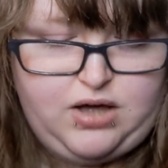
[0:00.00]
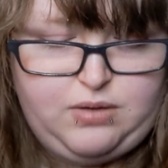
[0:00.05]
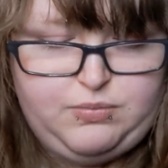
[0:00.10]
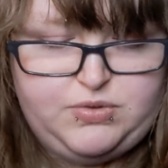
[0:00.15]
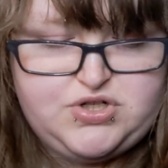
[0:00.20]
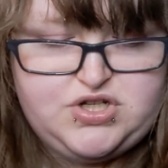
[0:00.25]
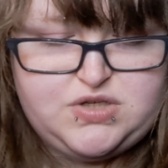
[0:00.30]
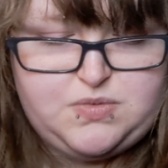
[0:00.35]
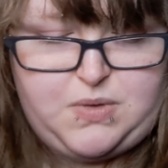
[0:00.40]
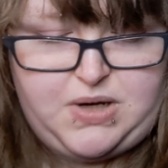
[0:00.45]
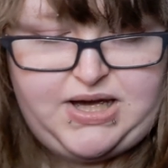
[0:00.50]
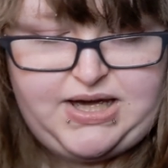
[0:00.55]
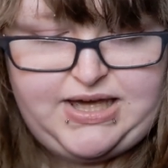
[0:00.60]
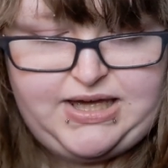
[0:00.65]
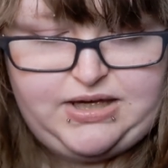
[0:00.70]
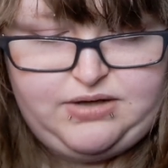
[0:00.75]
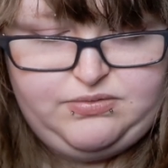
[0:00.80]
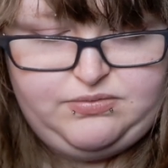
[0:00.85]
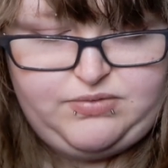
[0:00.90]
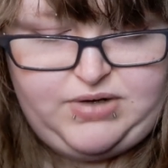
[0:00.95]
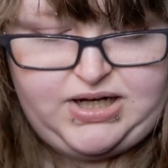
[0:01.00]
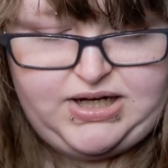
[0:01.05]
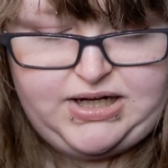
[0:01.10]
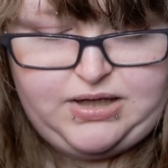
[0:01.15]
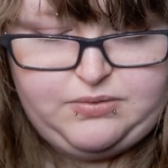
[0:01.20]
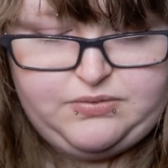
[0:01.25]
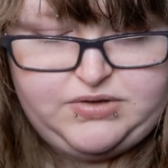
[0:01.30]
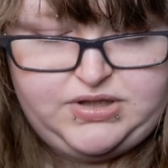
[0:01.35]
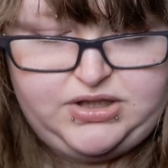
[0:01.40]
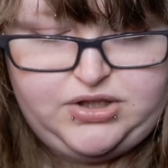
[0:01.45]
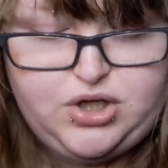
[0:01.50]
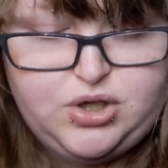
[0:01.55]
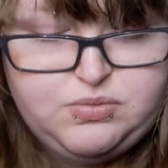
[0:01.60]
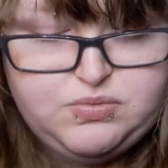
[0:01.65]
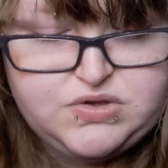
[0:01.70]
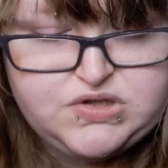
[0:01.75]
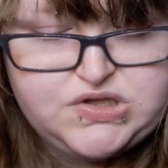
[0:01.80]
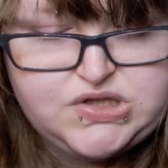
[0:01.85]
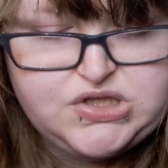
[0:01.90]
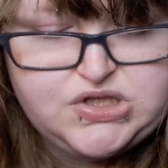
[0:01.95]
which is why I read out the
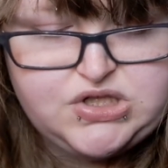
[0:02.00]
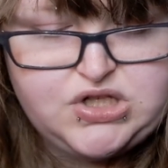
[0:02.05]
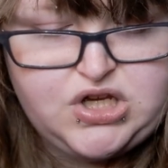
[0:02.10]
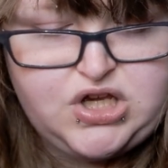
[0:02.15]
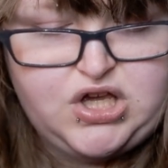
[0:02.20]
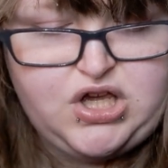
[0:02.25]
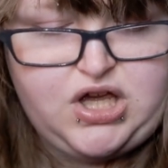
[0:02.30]
notes,